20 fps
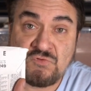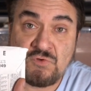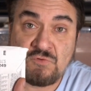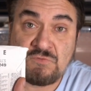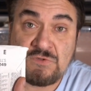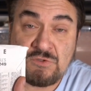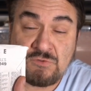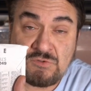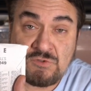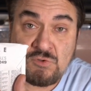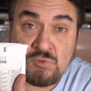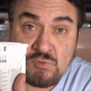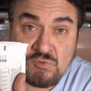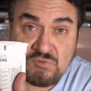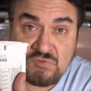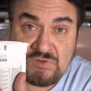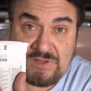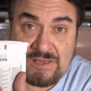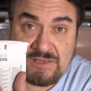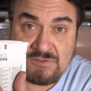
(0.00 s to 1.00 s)
So if you
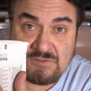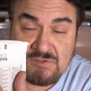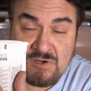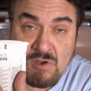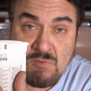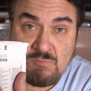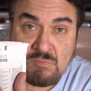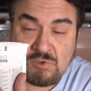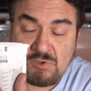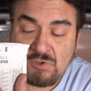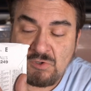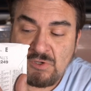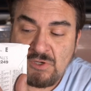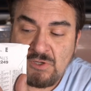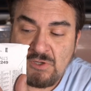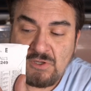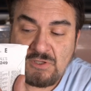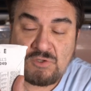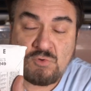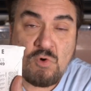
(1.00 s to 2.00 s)
use that number,
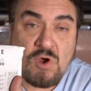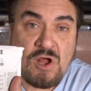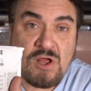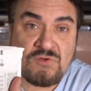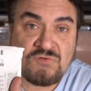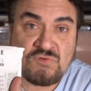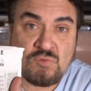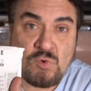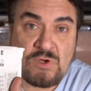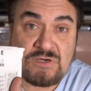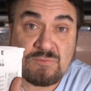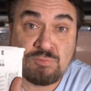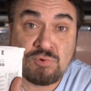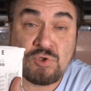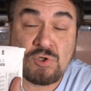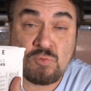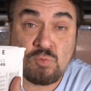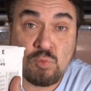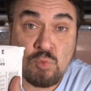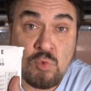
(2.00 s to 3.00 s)
you also want
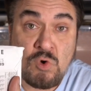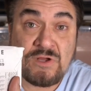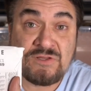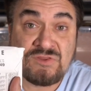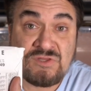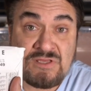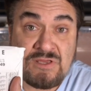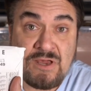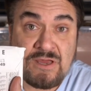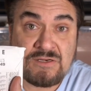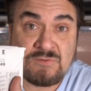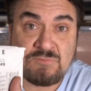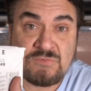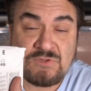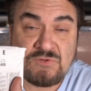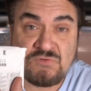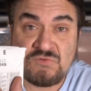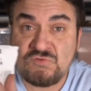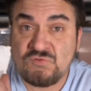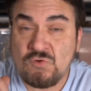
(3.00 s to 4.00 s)
to put what the
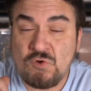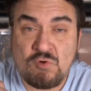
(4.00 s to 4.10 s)
item is.